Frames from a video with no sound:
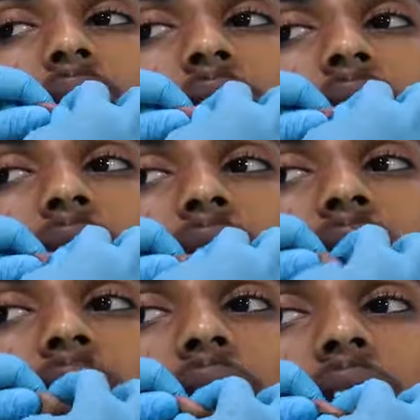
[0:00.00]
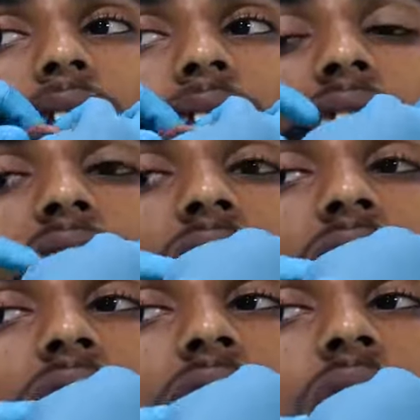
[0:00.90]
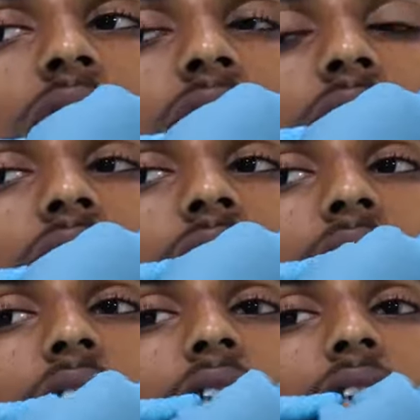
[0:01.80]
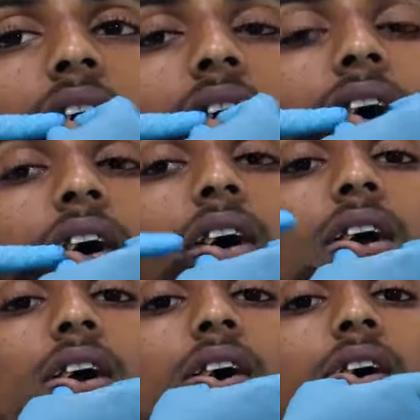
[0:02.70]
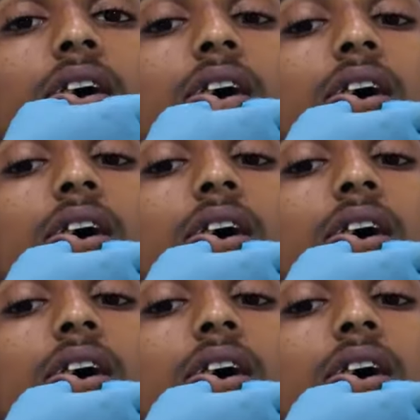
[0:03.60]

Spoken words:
No one is speaking in this clip.